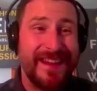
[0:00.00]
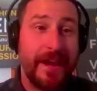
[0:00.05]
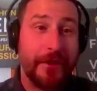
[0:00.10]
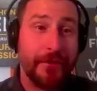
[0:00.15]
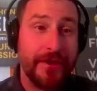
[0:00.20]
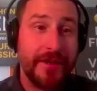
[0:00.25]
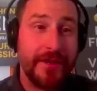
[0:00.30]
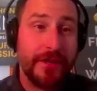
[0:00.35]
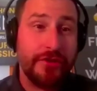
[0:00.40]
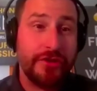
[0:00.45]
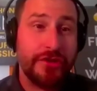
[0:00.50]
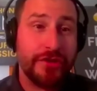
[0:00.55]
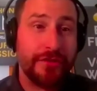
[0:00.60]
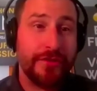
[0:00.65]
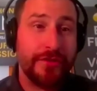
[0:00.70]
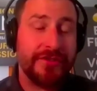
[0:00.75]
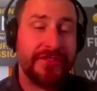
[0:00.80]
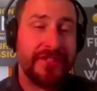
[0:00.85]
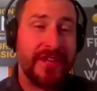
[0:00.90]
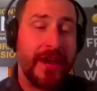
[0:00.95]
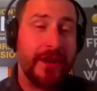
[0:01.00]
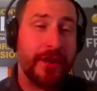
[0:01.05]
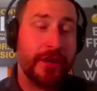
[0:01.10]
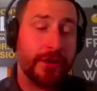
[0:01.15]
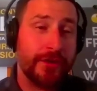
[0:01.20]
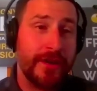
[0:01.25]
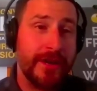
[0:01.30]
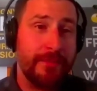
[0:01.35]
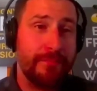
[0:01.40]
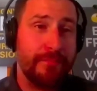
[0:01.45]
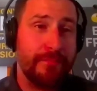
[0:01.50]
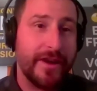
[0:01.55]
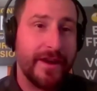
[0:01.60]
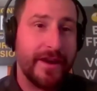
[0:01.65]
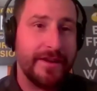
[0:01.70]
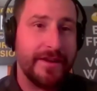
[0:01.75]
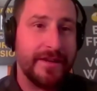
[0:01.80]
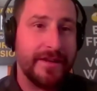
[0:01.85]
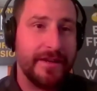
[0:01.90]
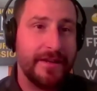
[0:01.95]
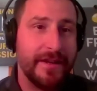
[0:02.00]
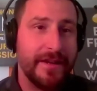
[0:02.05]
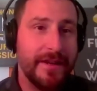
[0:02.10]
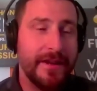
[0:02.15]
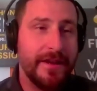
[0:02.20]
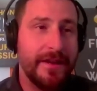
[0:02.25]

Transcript: carry insurance, the NRA branded